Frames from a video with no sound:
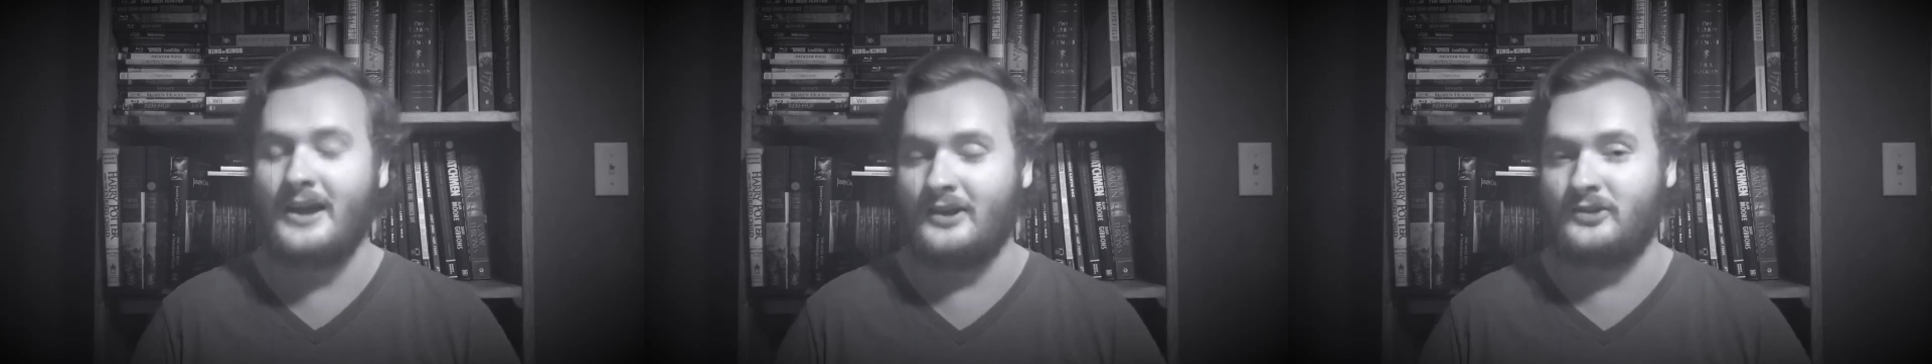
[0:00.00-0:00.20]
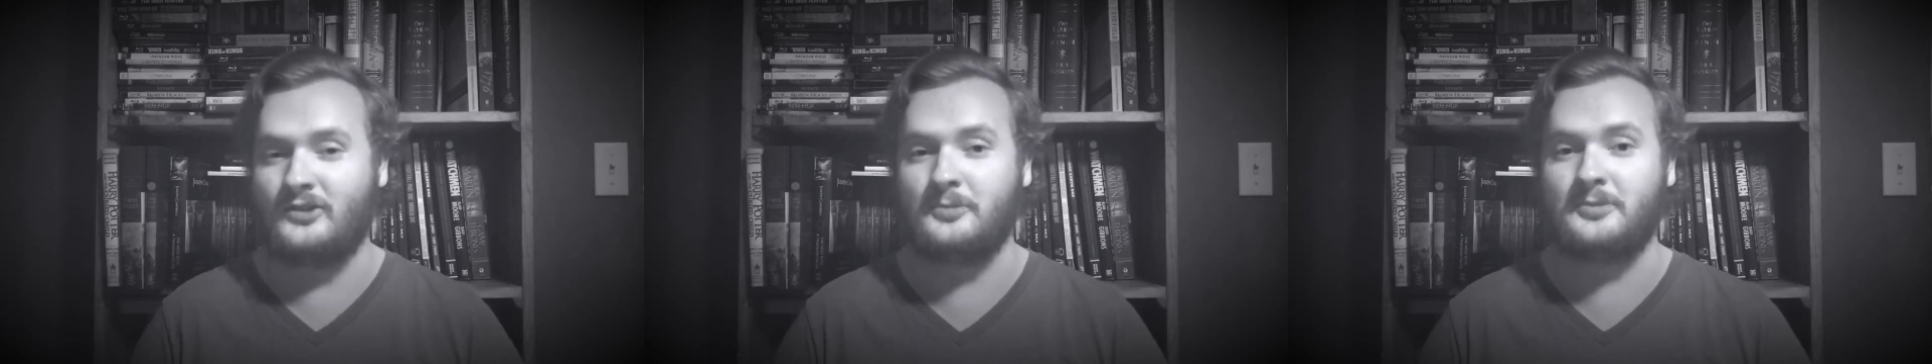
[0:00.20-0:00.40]

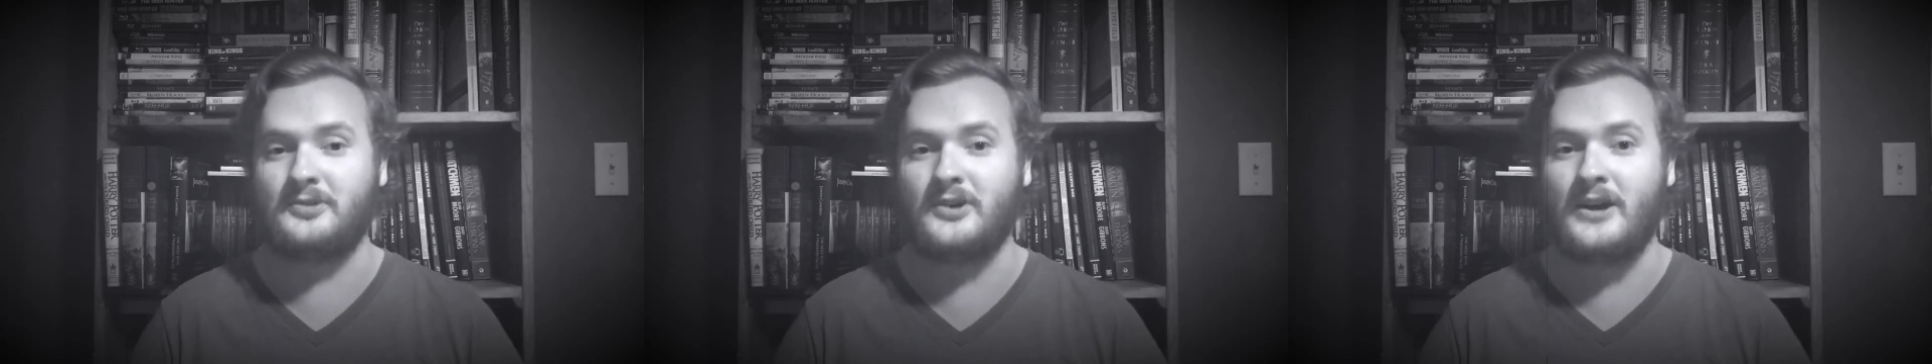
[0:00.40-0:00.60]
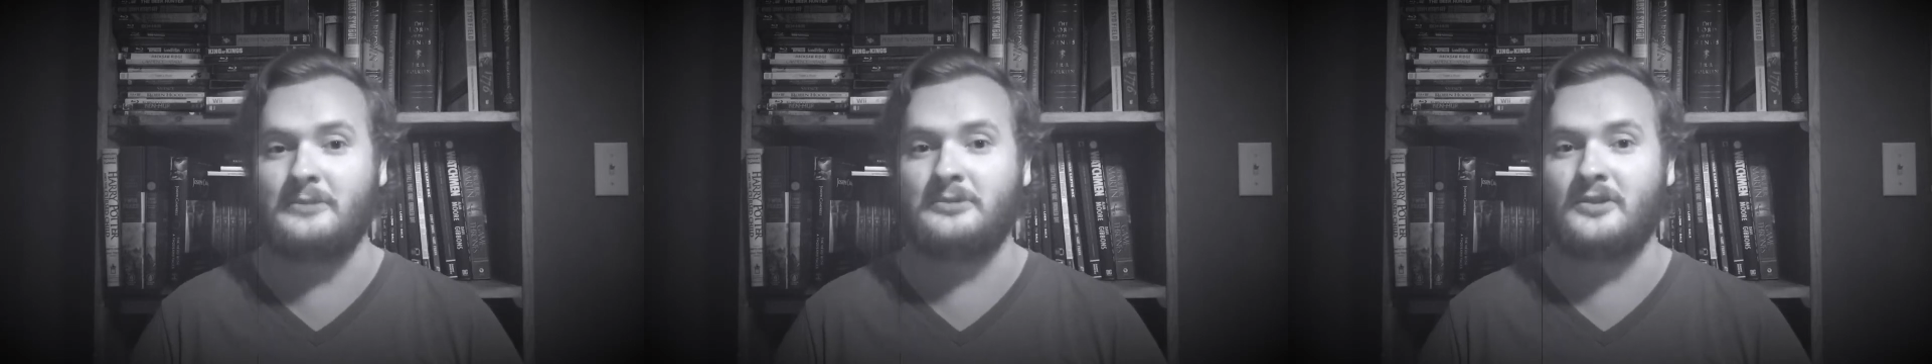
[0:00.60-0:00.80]
and
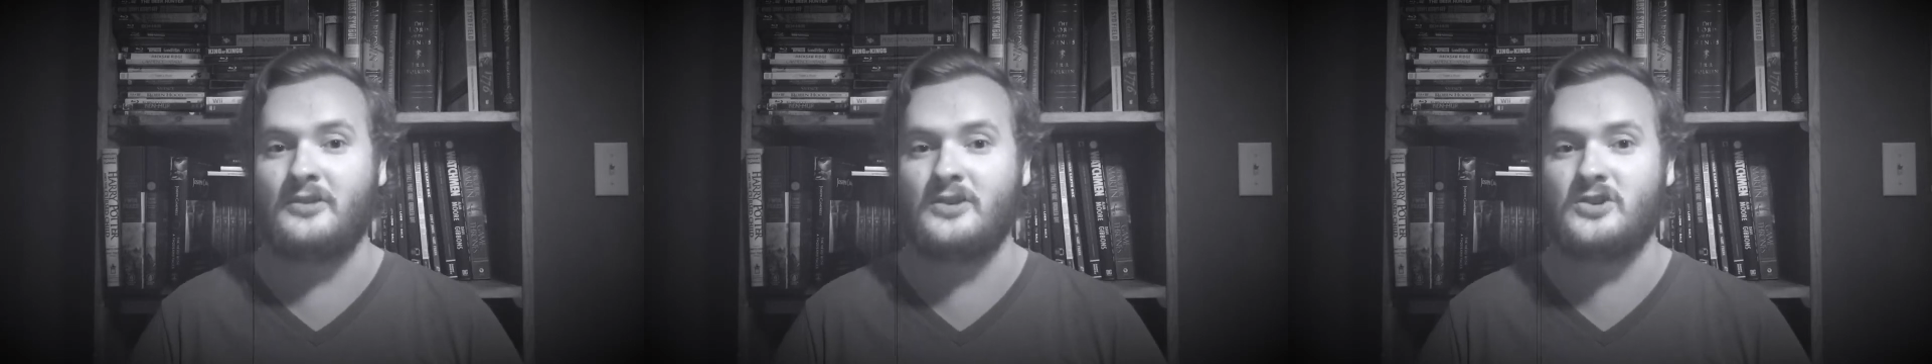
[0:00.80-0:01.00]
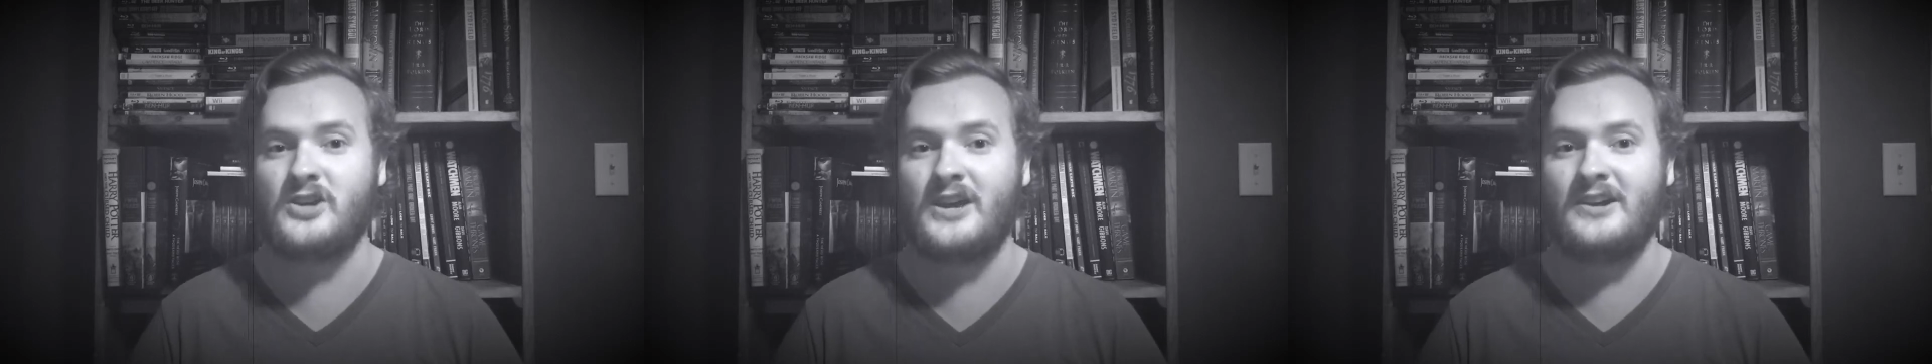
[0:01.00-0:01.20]
subscribe to
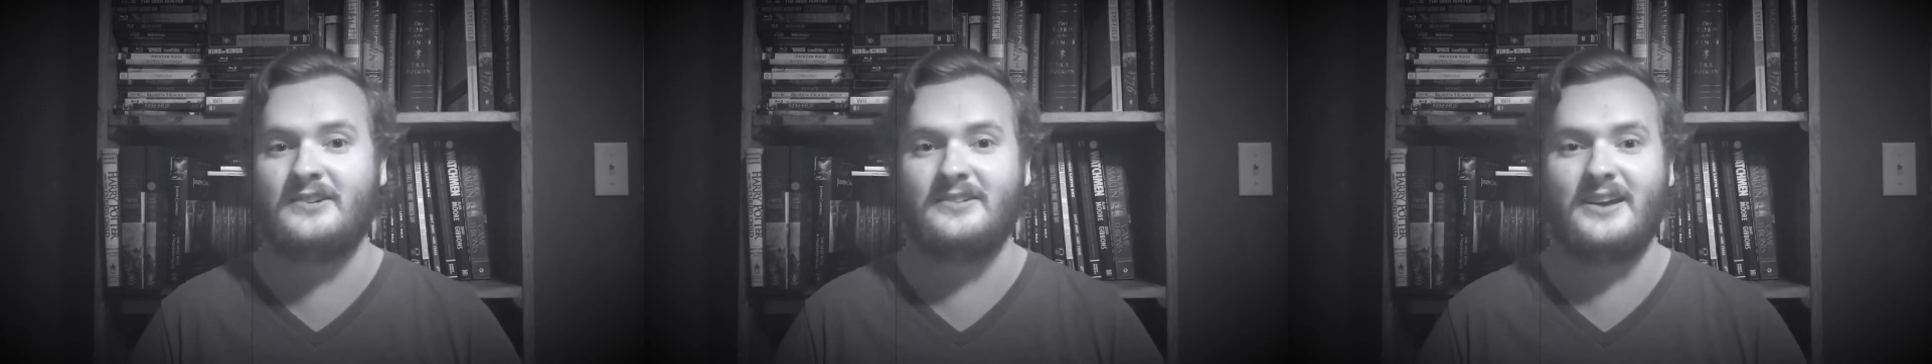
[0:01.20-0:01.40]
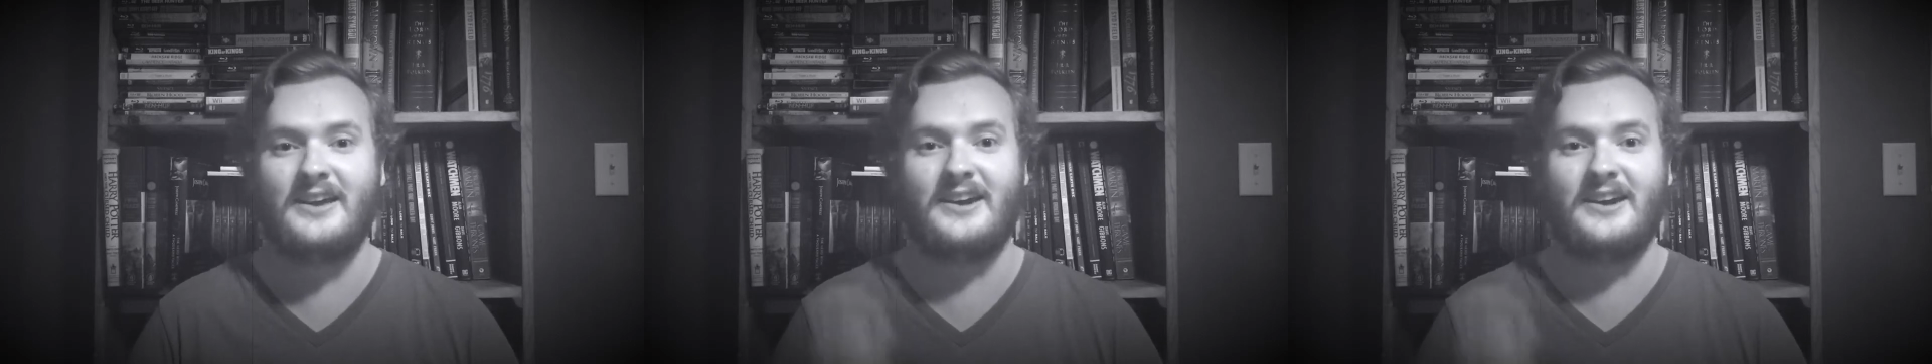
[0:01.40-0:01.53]
the channel,